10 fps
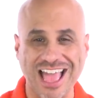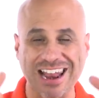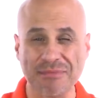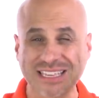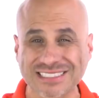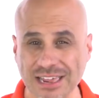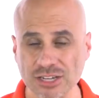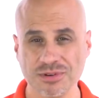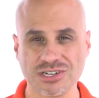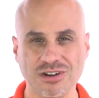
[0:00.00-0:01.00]
and I'm
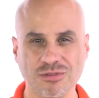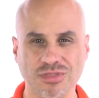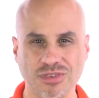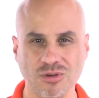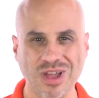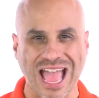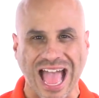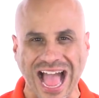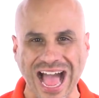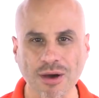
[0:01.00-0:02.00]
excited to be sharing with you
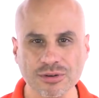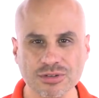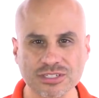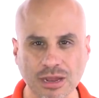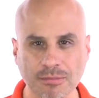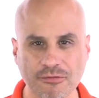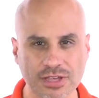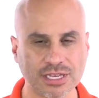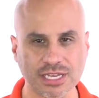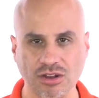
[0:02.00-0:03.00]
how to stop
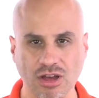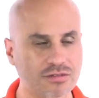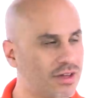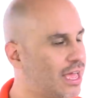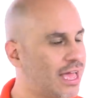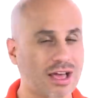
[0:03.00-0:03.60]
feeling in love,